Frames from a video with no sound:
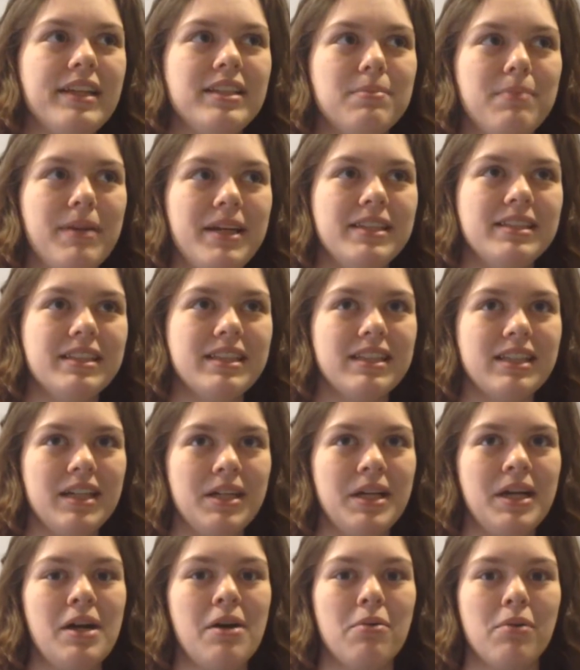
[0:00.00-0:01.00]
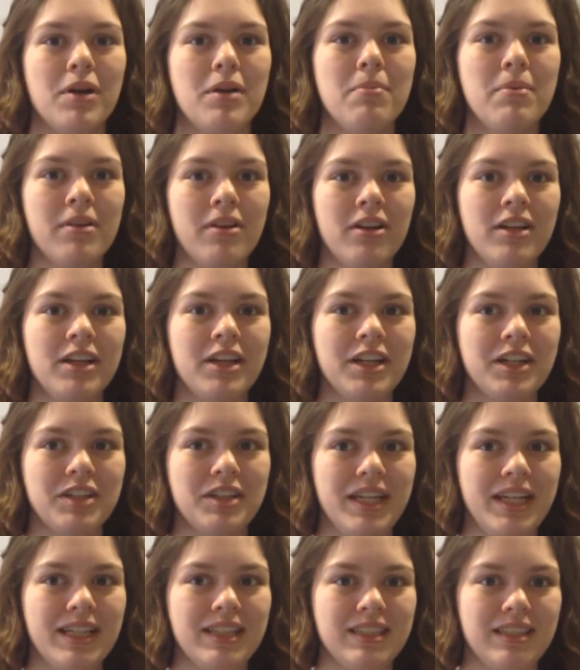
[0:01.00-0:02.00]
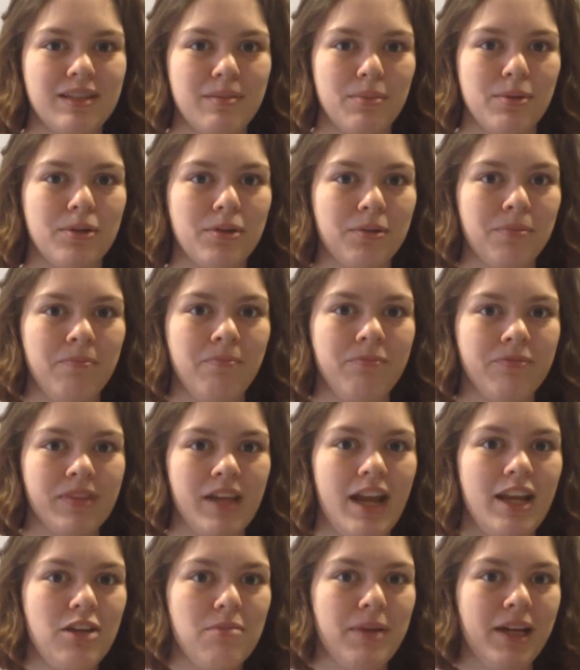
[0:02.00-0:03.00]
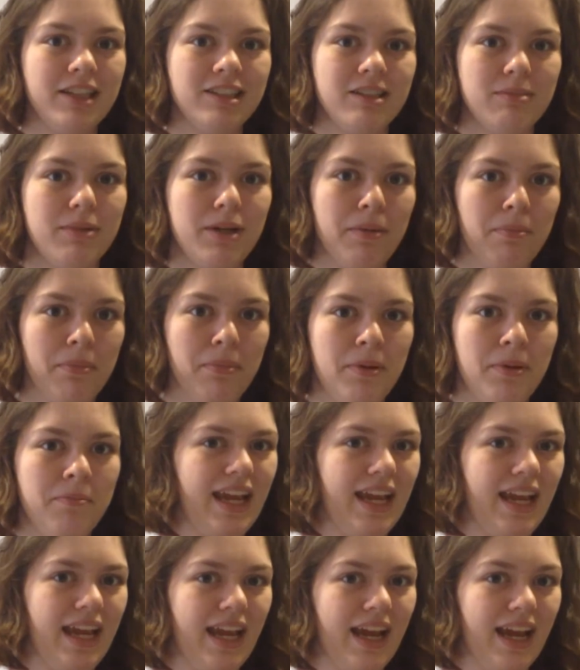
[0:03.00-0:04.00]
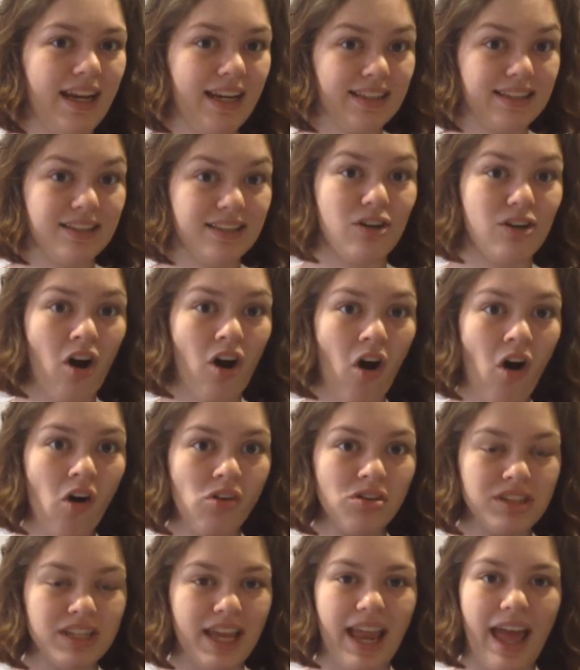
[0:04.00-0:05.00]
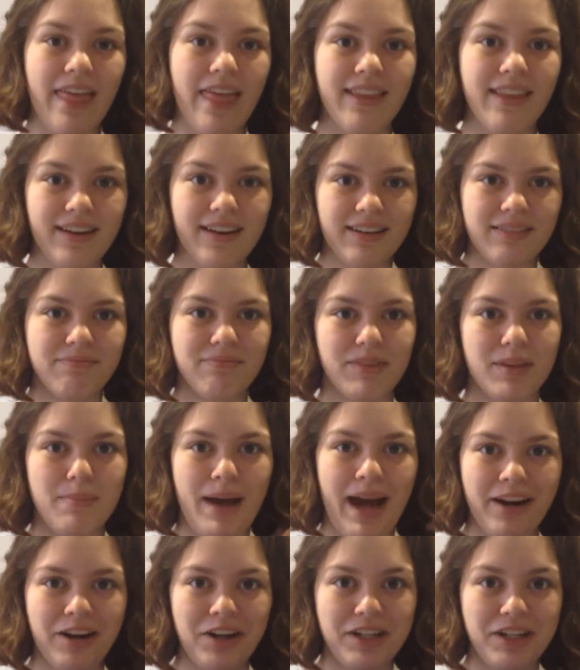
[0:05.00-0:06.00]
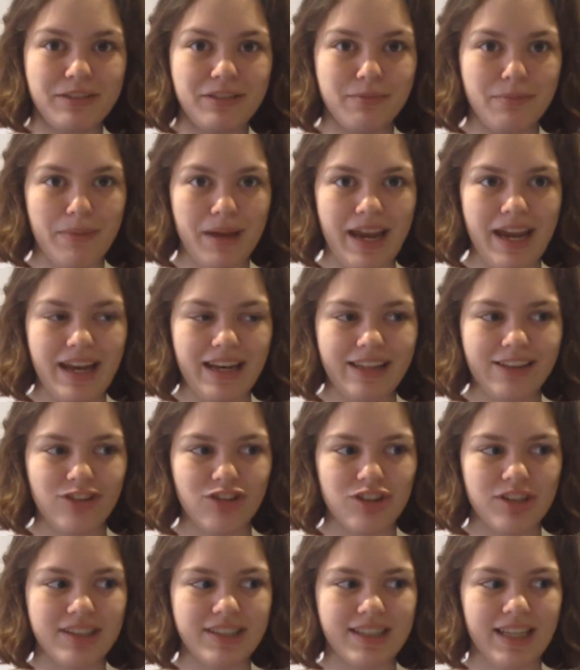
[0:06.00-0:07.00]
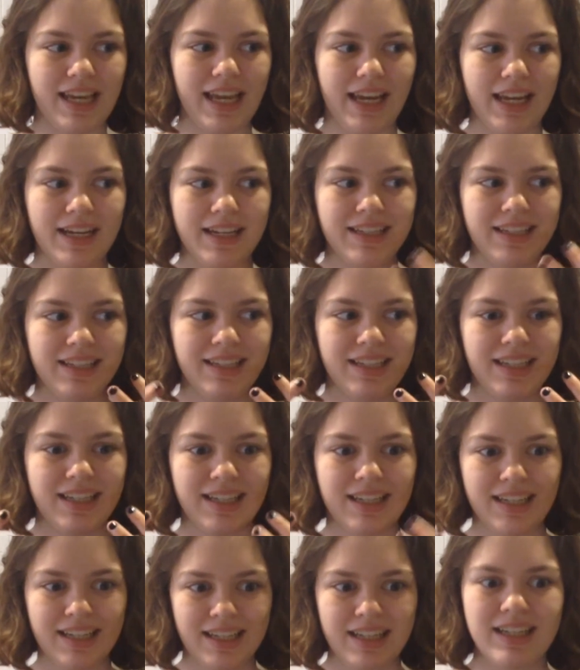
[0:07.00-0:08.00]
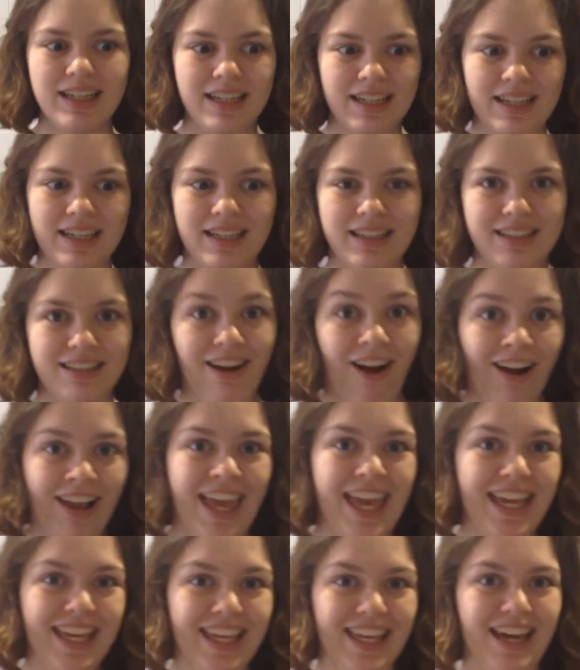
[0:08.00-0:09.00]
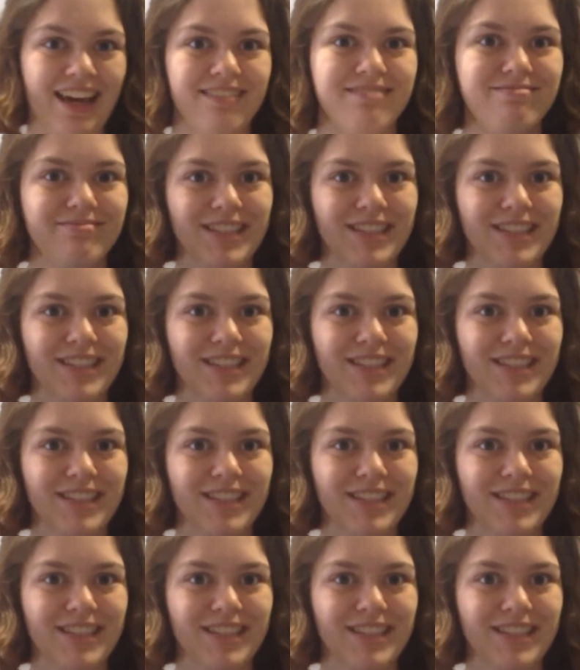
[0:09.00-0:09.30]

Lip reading: It's basically where you put all your ingredients in the bowl, and you mix them up, and it's all together. The batter is made. It's just like not cake yet.